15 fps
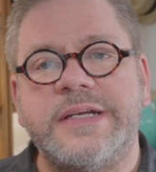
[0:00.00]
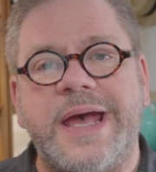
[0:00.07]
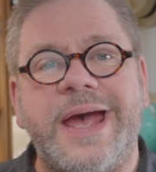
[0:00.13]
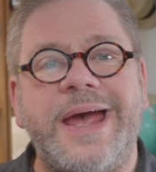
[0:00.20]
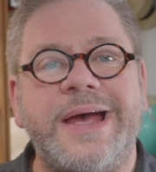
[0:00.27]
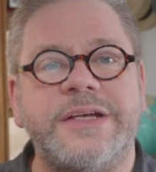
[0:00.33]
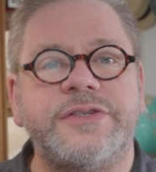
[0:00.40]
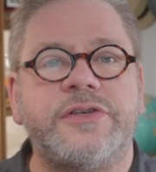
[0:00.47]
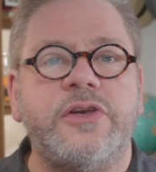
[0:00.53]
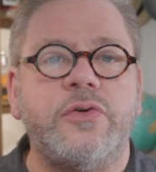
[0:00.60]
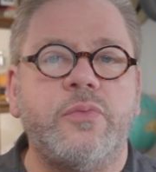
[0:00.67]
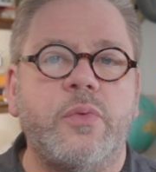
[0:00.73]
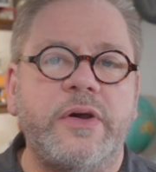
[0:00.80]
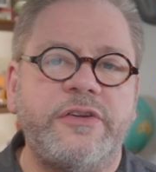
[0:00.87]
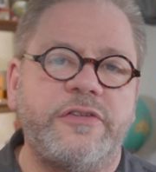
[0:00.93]
to ask you
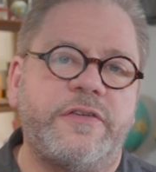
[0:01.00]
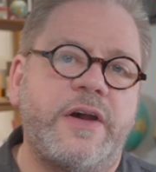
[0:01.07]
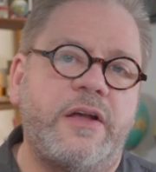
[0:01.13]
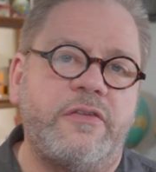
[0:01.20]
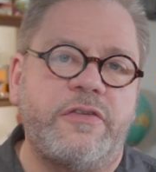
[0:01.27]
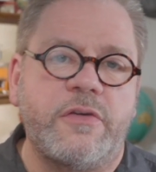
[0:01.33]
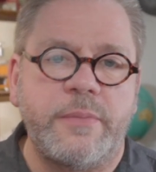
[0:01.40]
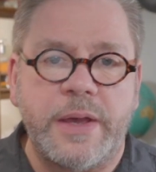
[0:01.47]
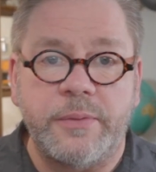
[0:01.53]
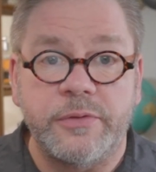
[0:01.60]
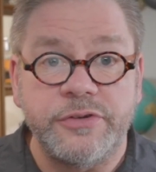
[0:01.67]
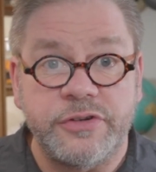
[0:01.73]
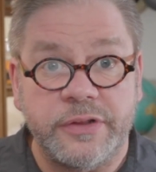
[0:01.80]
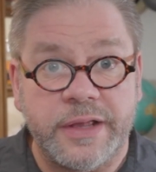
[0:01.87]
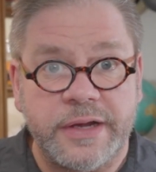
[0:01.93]
which file format
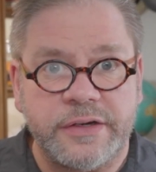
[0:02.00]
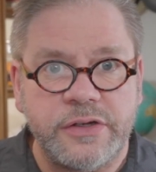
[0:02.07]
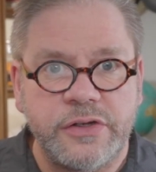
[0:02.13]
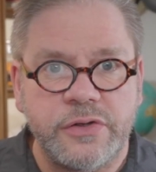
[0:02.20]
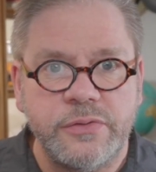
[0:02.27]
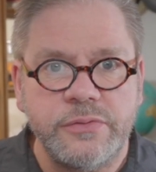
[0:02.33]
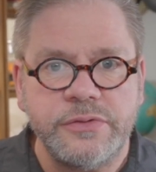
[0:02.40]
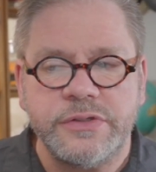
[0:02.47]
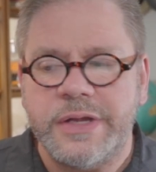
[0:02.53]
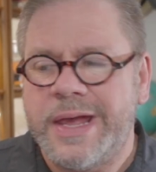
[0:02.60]
would you like to use,